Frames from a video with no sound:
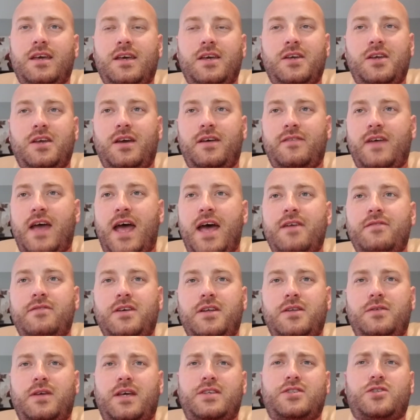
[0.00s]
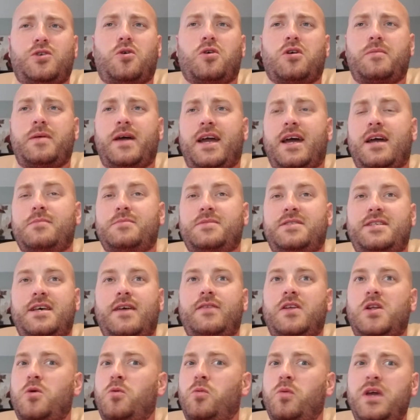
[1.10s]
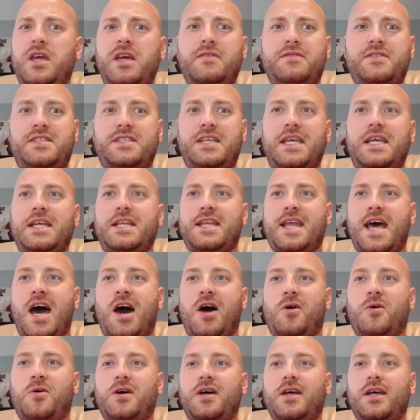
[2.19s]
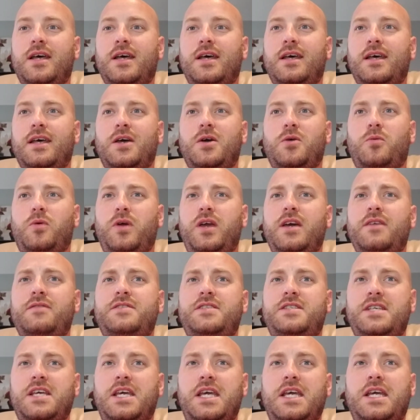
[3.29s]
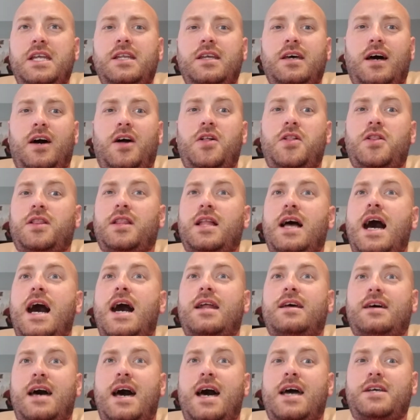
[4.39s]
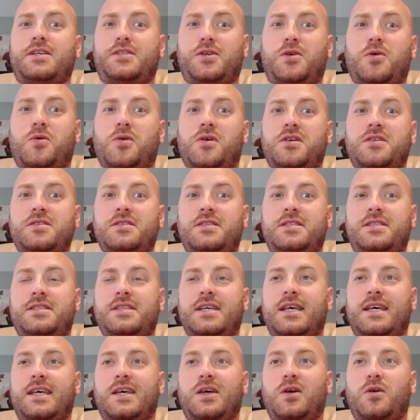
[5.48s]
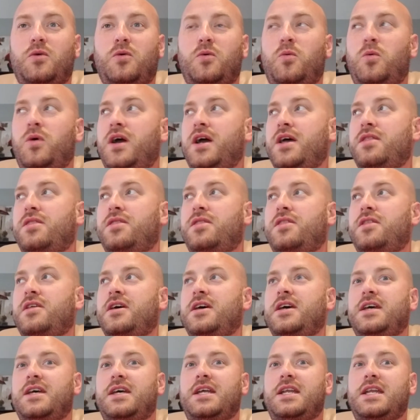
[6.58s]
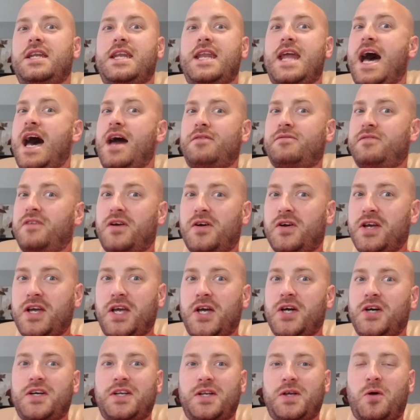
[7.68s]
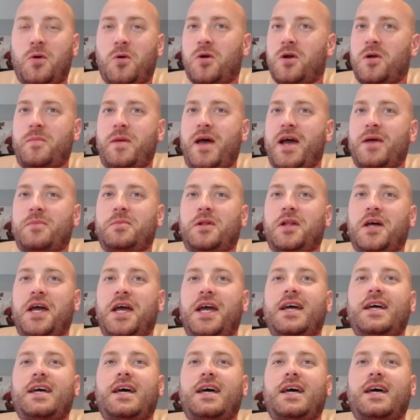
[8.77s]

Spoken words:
you have Evan, his quarterback got him 7. We have seen a lot of high scores with not very good quarterback play,